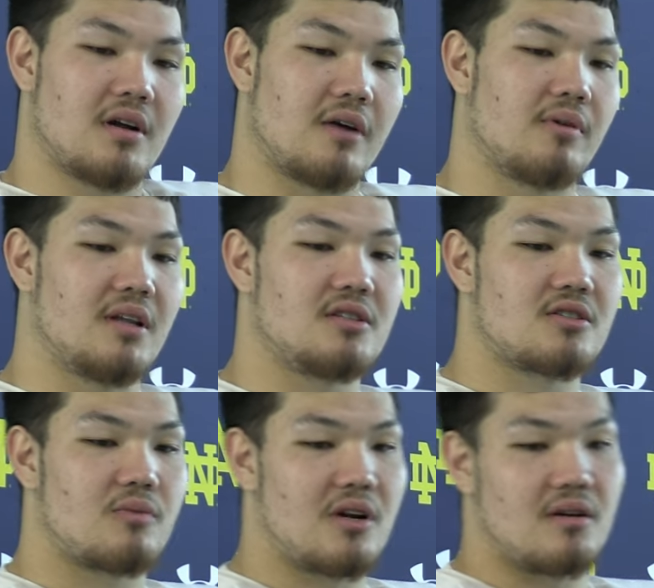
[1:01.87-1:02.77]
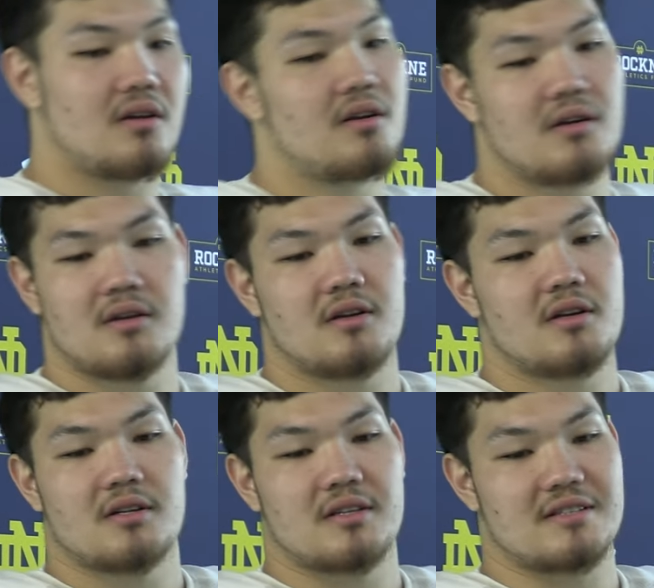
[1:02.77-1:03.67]
I really just want
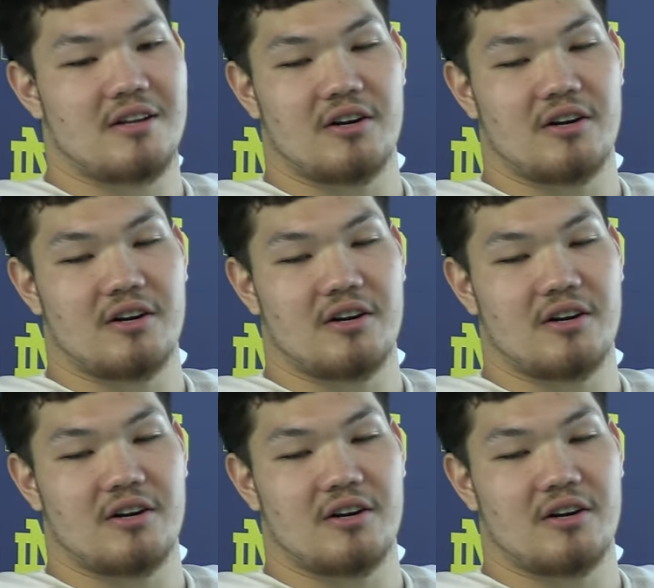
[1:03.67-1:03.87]
to just